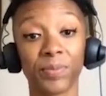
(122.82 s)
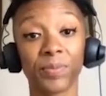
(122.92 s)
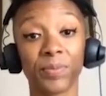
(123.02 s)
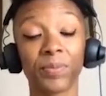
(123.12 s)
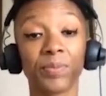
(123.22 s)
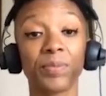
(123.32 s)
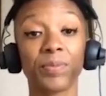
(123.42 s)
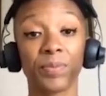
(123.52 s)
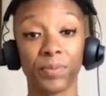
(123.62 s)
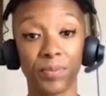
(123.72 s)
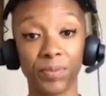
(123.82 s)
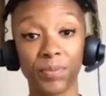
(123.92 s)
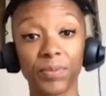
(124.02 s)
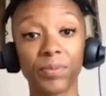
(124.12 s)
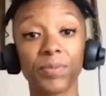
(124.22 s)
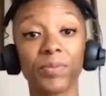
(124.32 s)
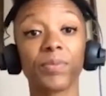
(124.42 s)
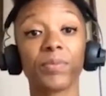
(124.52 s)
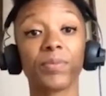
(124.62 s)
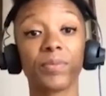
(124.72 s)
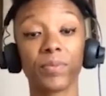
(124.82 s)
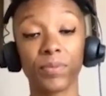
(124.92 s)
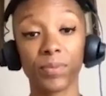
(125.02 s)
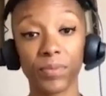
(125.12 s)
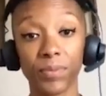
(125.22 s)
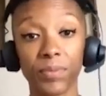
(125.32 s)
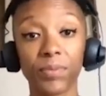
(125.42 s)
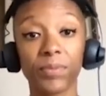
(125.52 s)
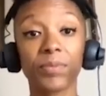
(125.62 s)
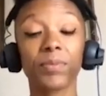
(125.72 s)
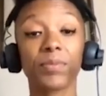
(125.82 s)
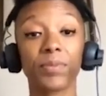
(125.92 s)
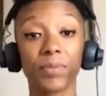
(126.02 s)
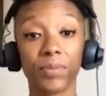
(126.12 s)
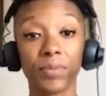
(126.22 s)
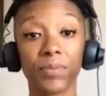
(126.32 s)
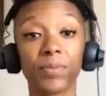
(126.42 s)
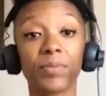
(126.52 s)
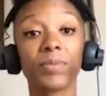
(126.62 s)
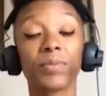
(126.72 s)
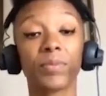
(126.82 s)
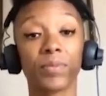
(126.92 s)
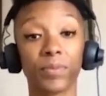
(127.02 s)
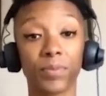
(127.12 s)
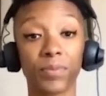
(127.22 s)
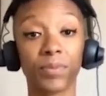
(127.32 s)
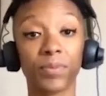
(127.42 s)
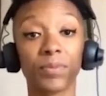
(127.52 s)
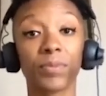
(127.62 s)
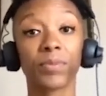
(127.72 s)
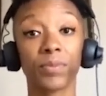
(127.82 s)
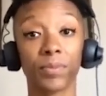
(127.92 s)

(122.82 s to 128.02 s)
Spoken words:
The person shown says nothing.